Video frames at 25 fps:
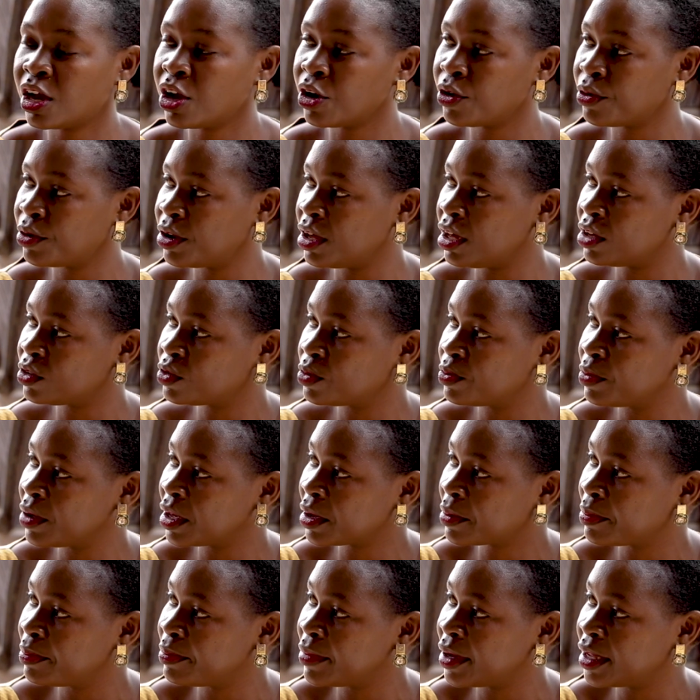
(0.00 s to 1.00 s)
career to
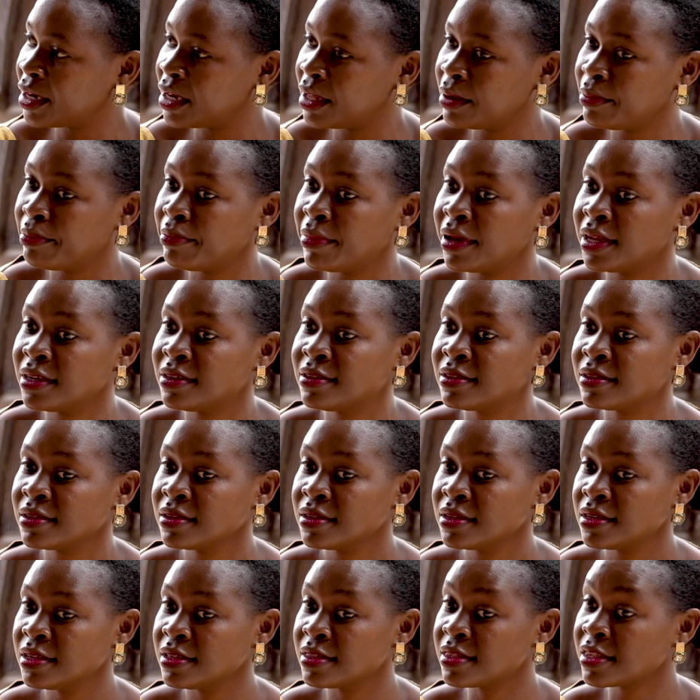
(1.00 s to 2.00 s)
make money, but
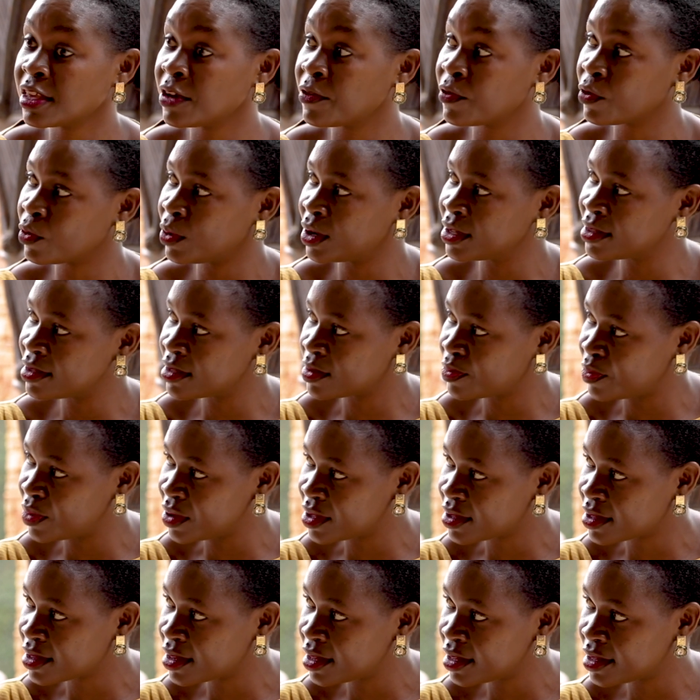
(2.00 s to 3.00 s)
it's everyone's
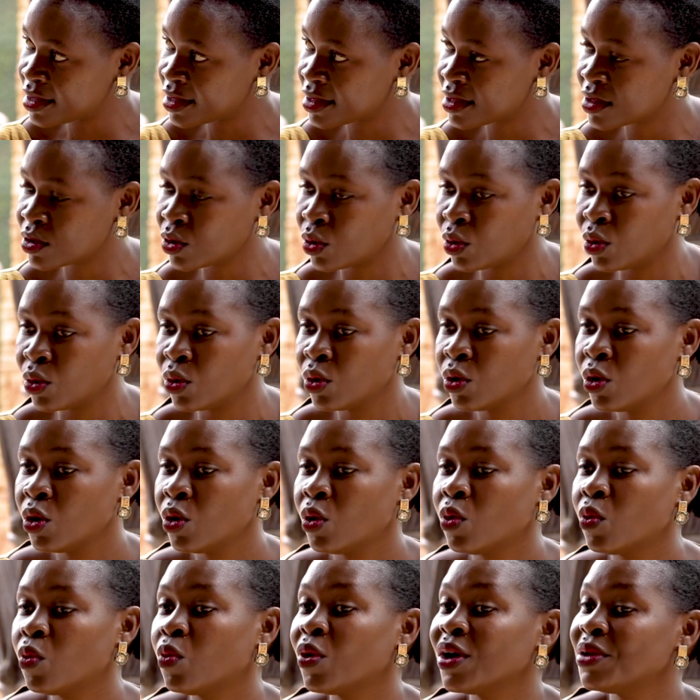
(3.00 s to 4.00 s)
business. So,
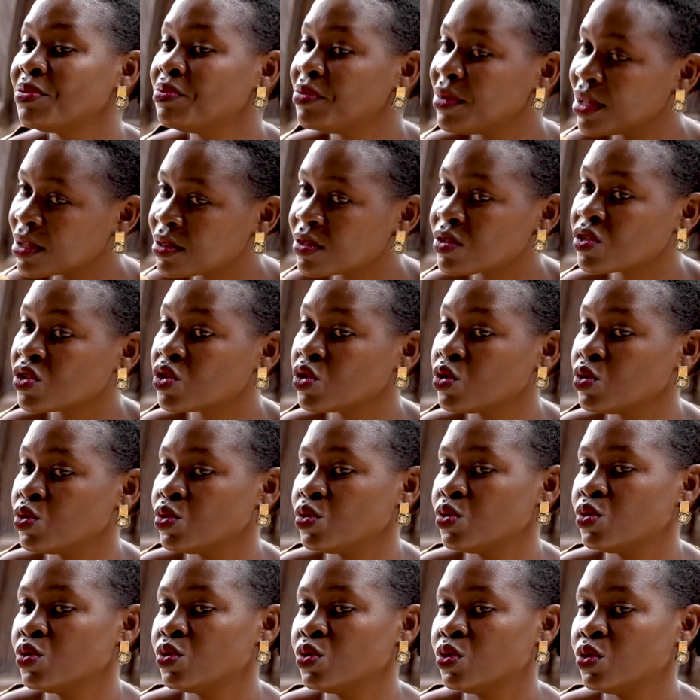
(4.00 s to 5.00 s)
what makes
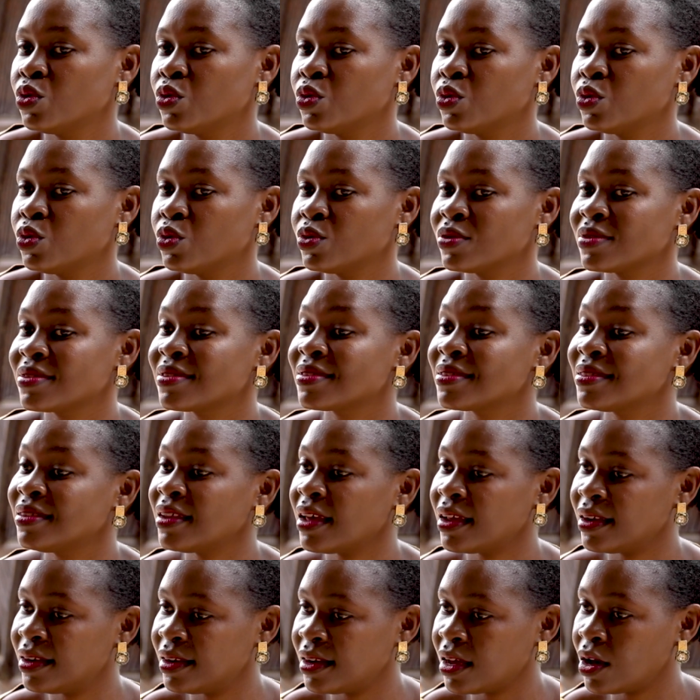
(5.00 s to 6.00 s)
you
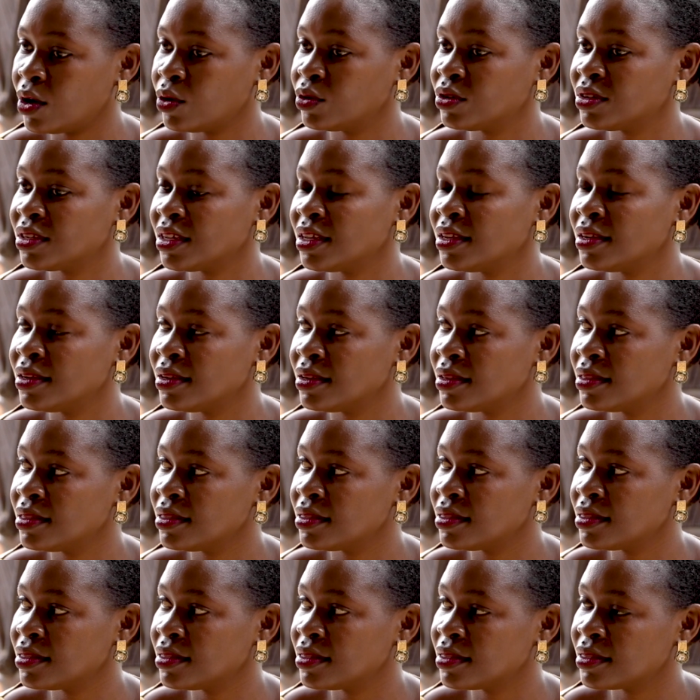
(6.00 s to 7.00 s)
stand out
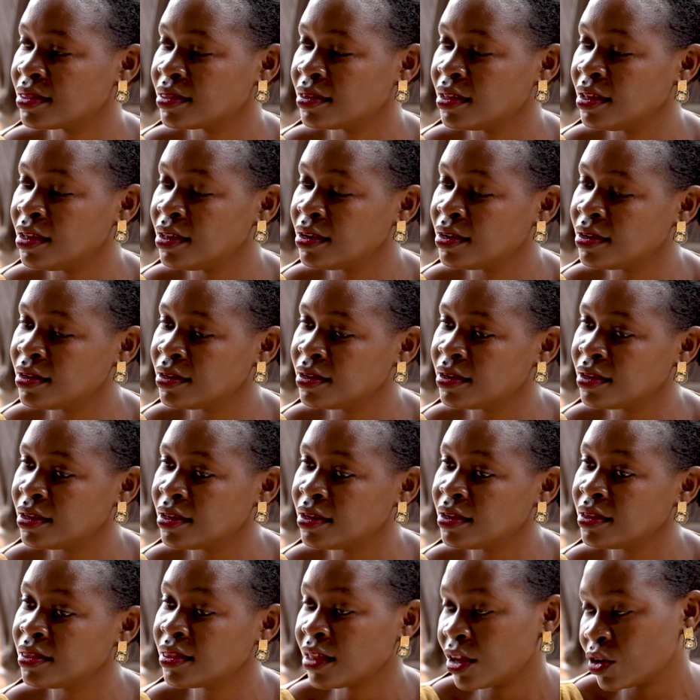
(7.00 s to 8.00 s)
in
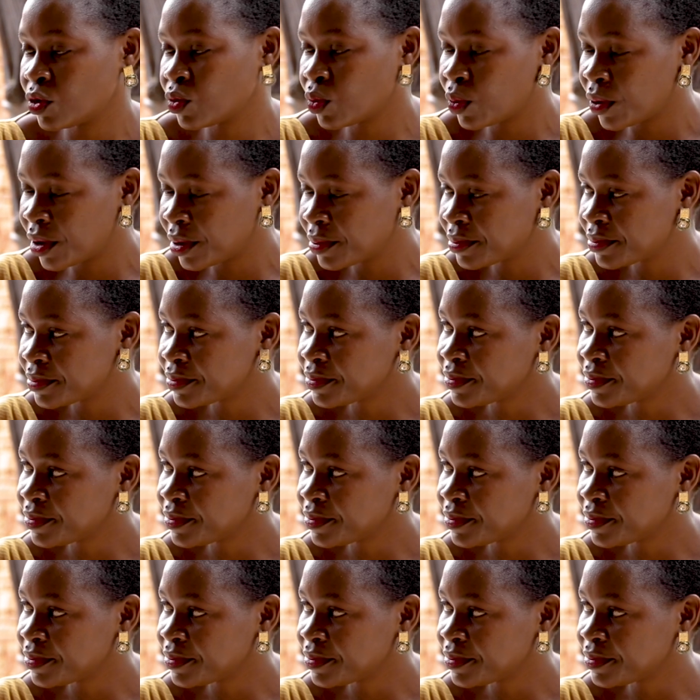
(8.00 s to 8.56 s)
that way?